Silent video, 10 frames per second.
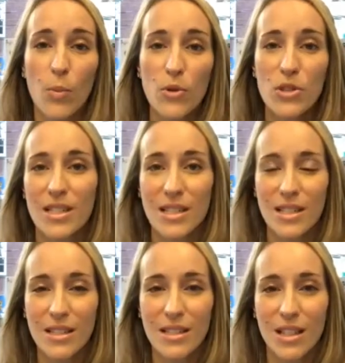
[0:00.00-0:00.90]

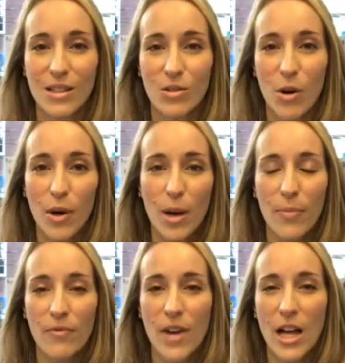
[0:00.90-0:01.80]
citizens and growing up
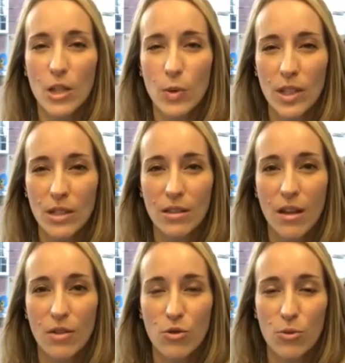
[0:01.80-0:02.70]
and valuing
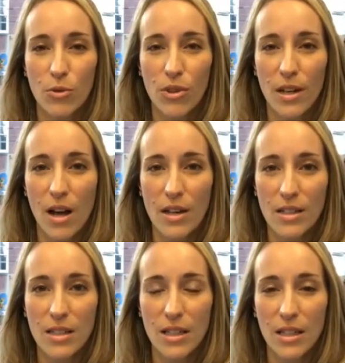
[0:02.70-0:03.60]
truth and
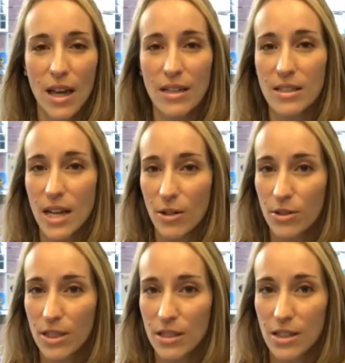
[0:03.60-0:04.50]
honesty and
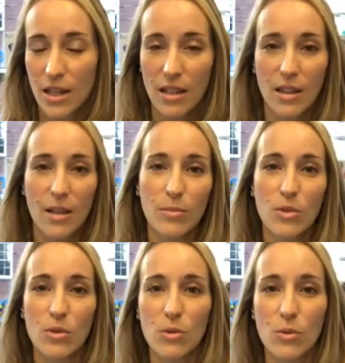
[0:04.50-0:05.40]
integrity to get them
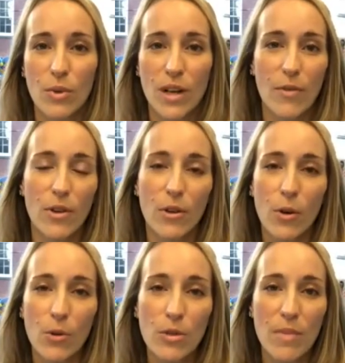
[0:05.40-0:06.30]
to whatever their
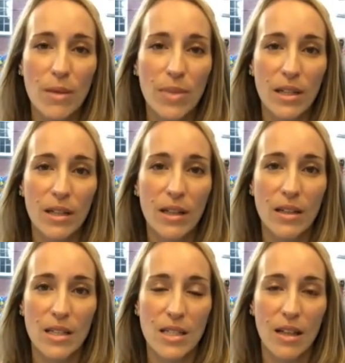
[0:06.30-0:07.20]
goals may be in
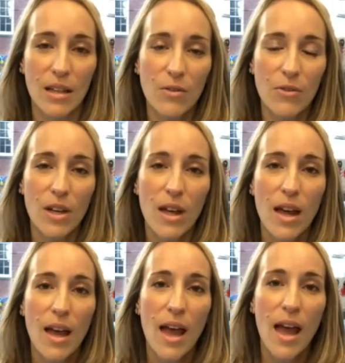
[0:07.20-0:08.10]
this life.
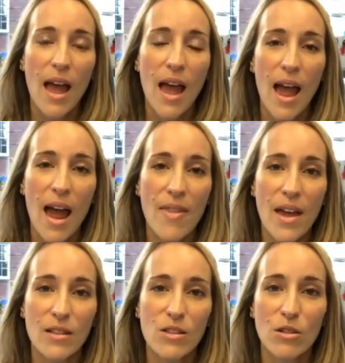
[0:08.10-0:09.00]
And
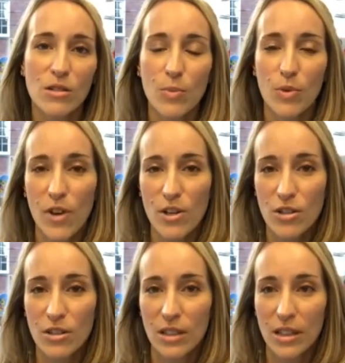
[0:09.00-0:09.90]
then certainly
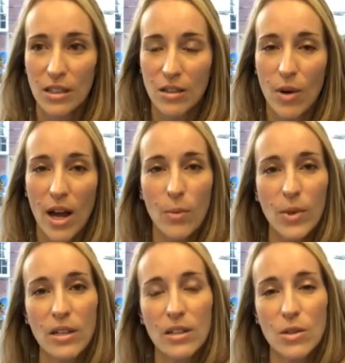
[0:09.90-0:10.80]
professionally, how
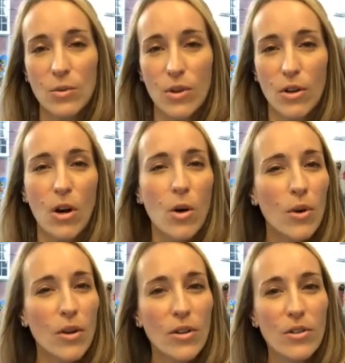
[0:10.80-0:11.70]
we deal with our
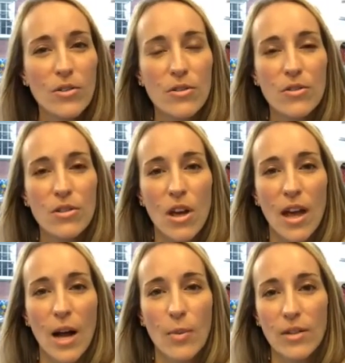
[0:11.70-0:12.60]
coworkers,
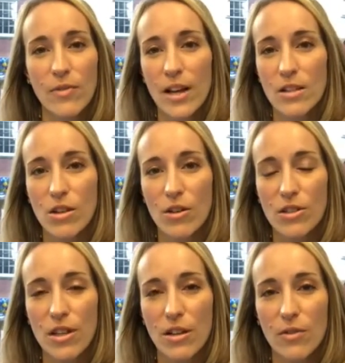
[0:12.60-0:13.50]
how we advance
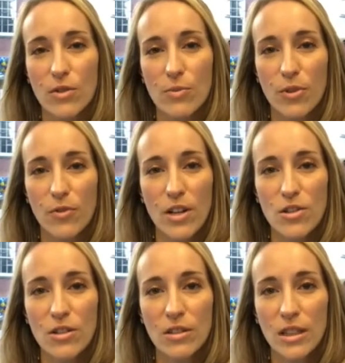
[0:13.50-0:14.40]
ourselves
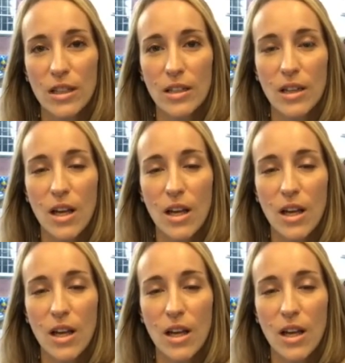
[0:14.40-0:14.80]
professionally